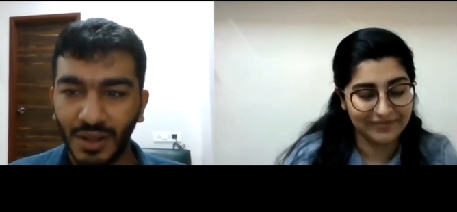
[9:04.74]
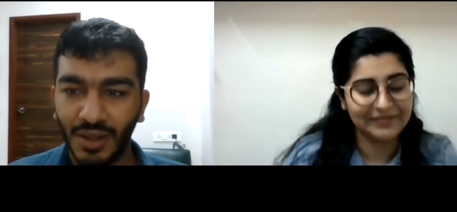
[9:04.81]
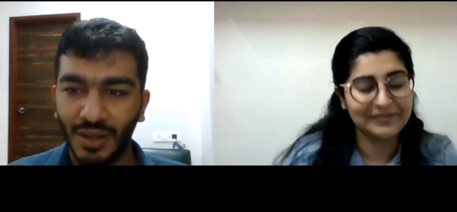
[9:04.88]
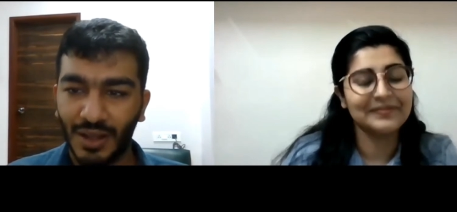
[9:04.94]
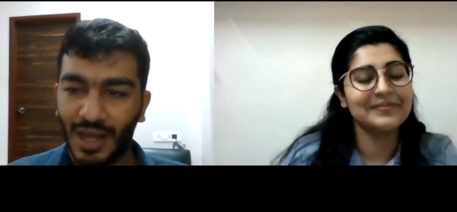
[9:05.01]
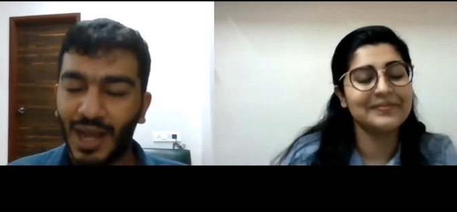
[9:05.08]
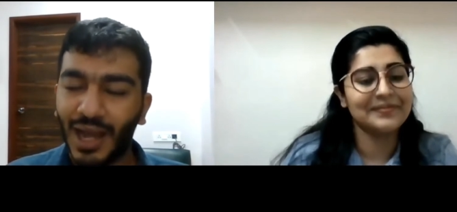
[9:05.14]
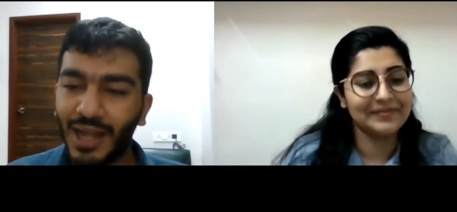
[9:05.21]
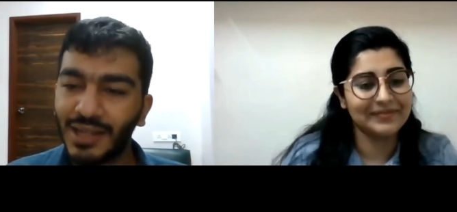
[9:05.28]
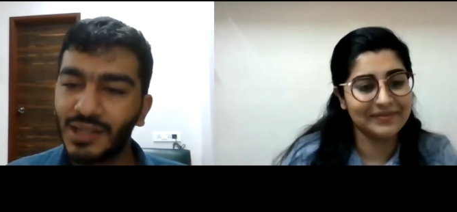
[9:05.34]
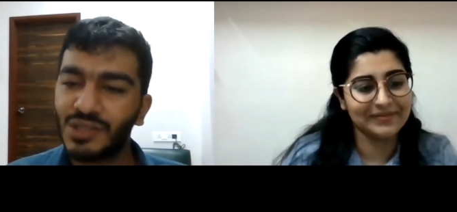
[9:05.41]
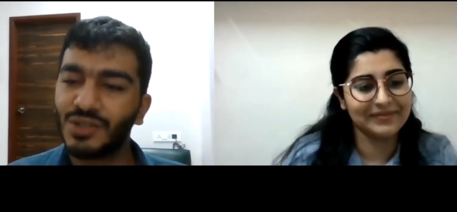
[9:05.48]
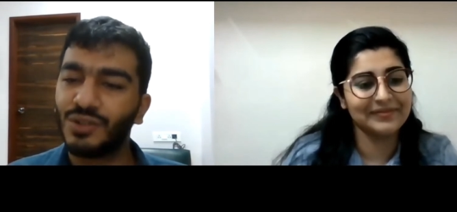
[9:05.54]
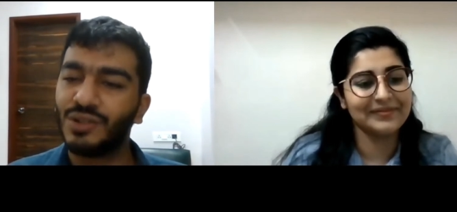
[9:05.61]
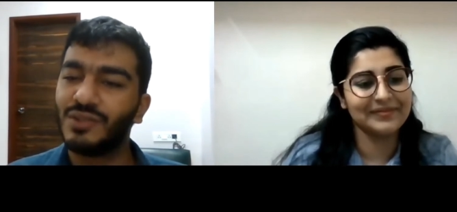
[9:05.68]
Speaker 1: and it
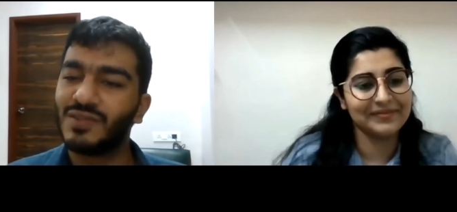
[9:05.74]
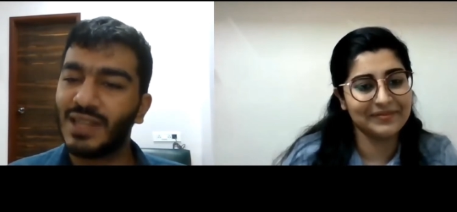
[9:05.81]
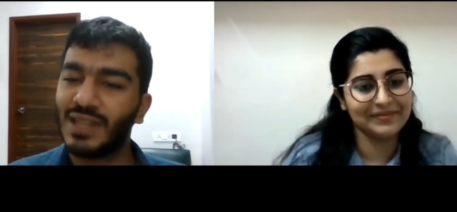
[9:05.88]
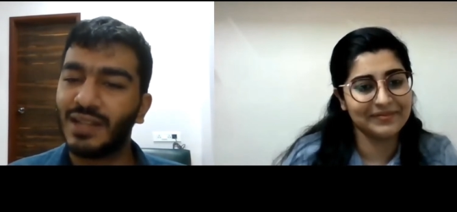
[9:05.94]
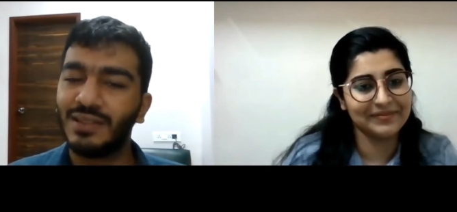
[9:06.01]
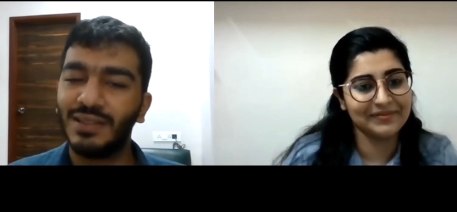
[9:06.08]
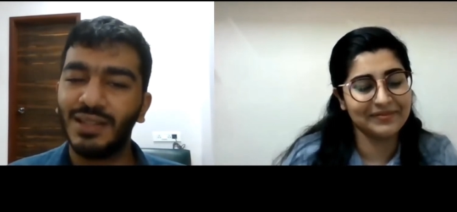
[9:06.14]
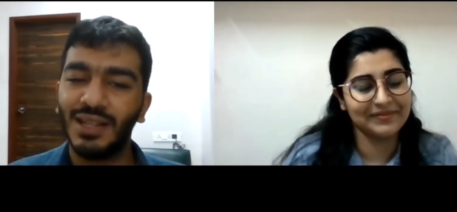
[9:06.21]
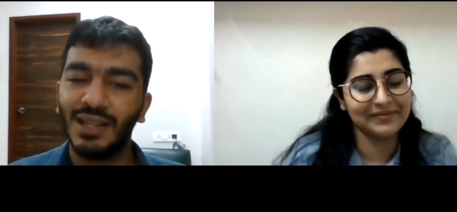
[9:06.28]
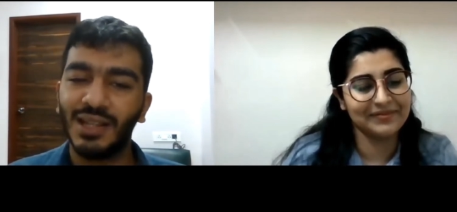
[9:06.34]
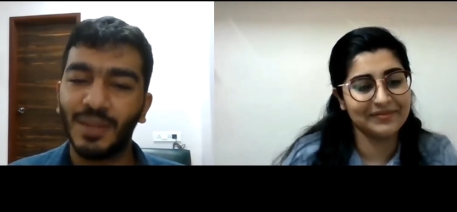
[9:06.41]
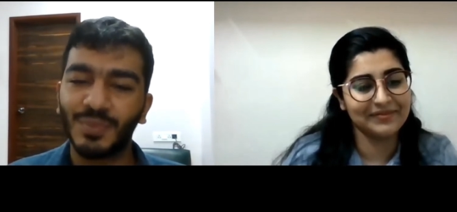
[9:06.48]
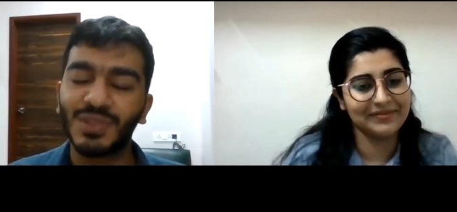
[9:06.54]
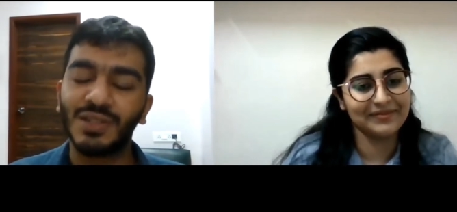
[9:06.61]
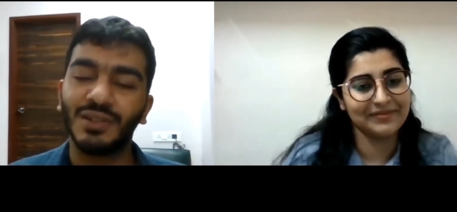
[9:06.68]
sort of set the
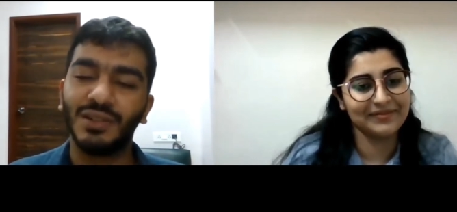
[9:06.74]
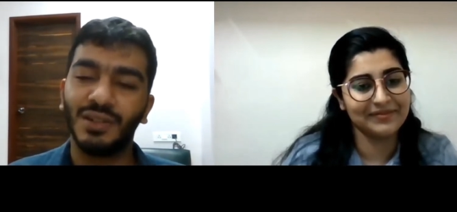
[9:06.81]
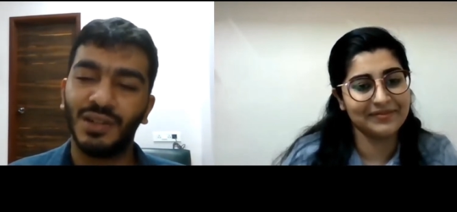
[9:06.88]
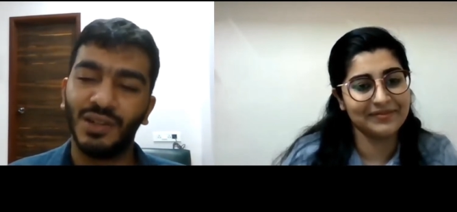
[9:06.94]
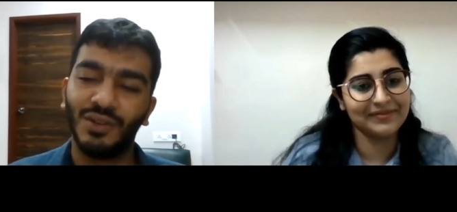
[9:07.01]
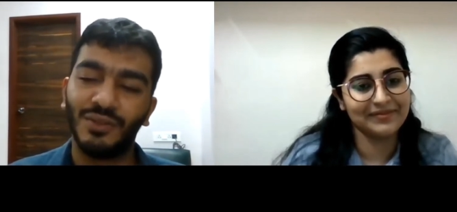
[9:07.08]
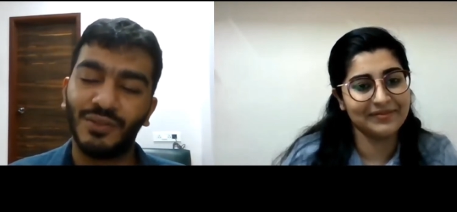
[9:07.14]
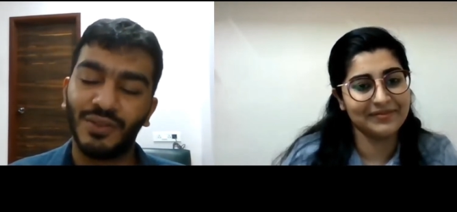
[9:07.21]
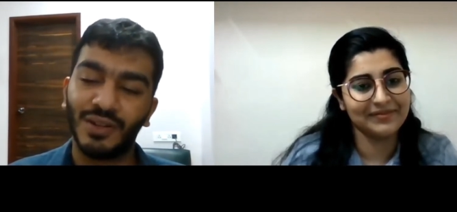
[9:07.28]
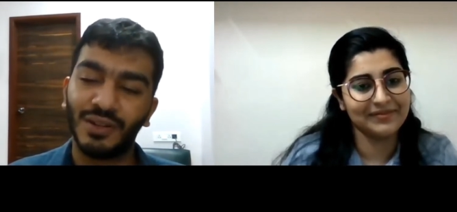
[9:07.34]
absurdity of it